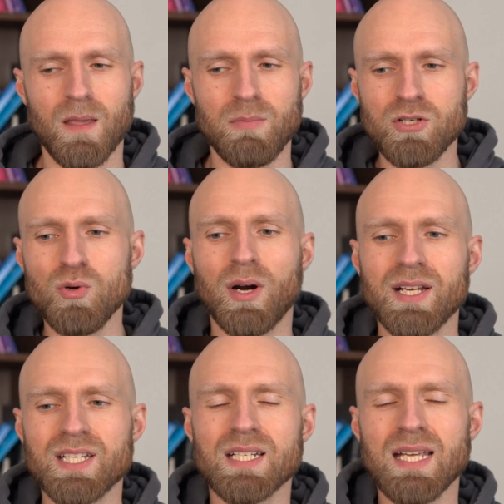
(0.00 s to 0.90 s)
Because you are
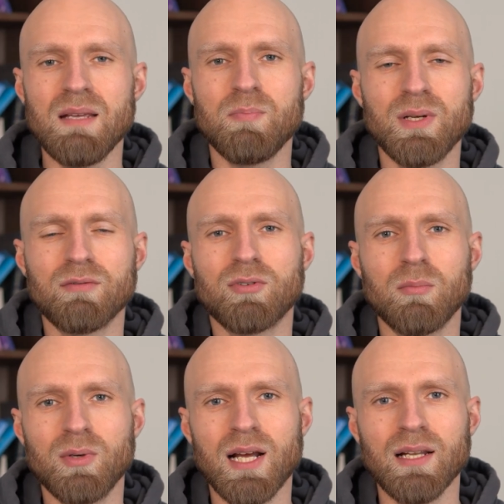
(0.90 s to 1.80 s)
escaping
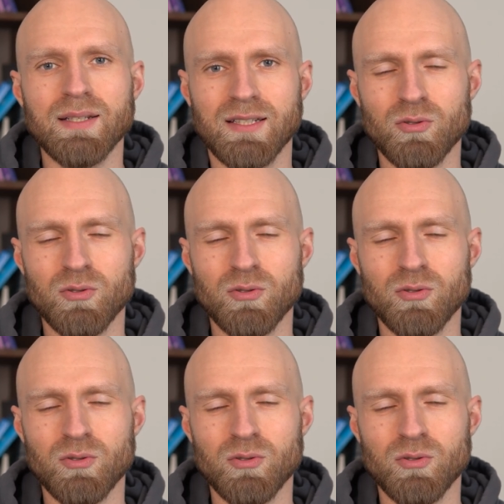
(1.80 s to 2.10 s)
from reality.